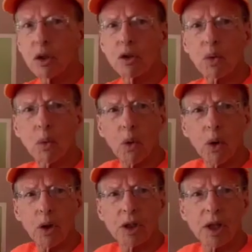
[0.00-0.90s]

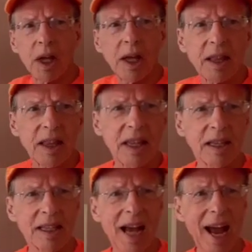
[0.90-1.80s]
towards the
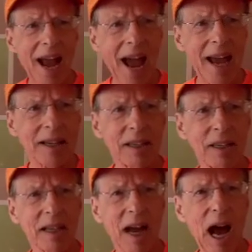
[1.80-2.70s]

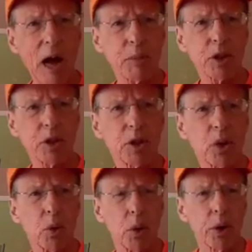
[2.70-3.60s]
diagonally opposite
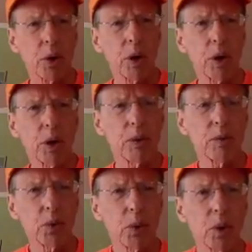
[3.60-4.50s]
corner
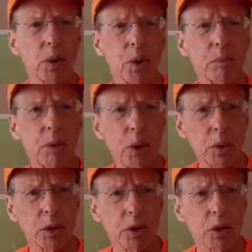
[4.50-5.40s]
of your
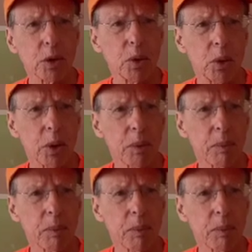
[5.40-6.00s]
opponent's court.